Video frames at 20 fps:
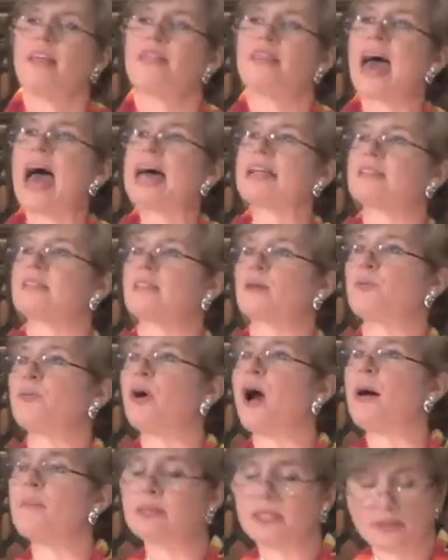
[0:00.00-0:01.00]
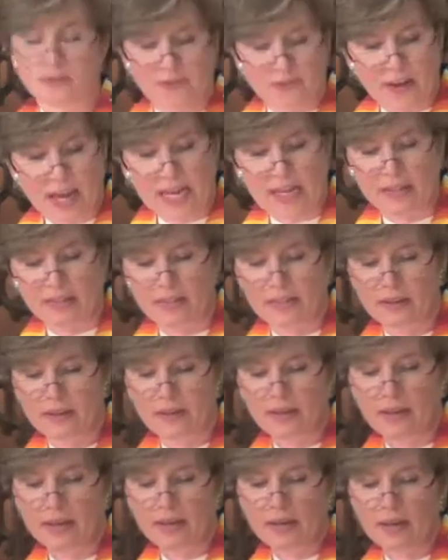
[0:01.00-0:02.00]
that's the promise of faith.
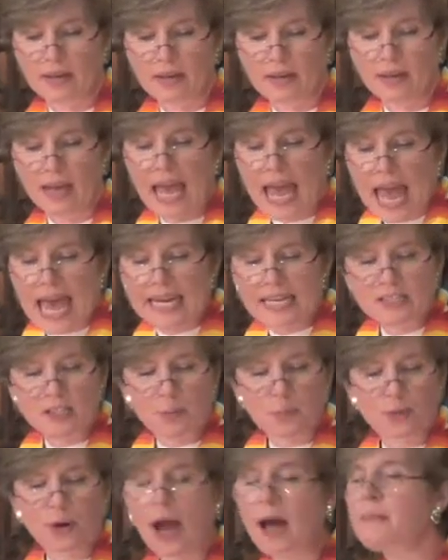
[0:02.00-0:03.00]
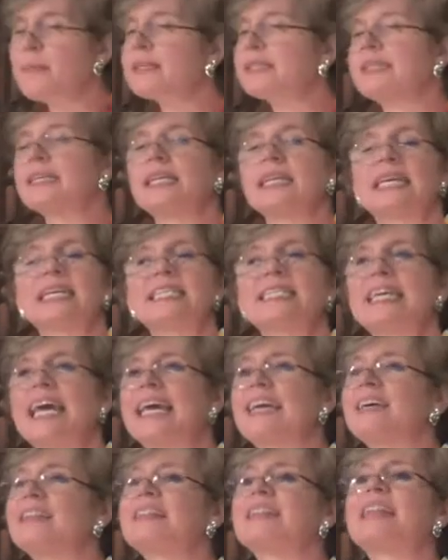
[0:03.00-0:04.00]
And it's a promise that it can
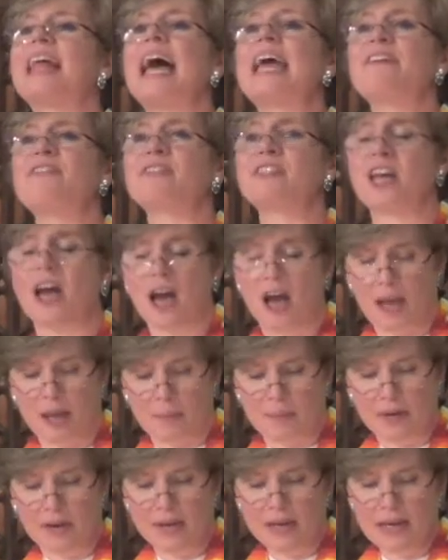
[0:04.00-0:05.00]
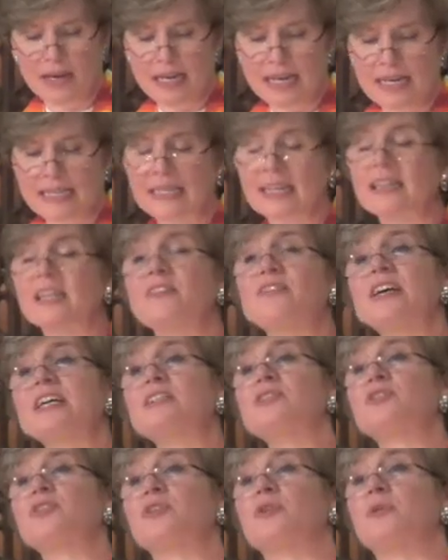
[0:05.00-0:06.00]
take a lifetime to live
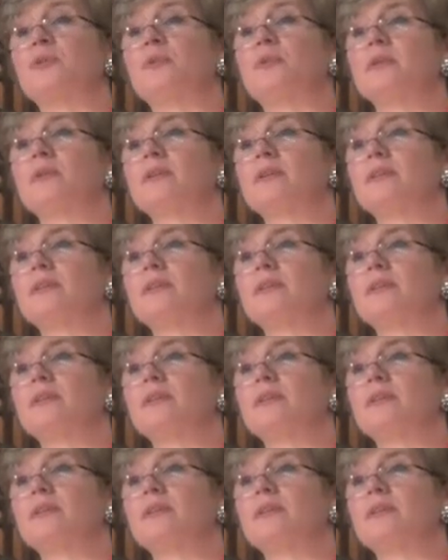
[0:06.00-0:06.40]
into,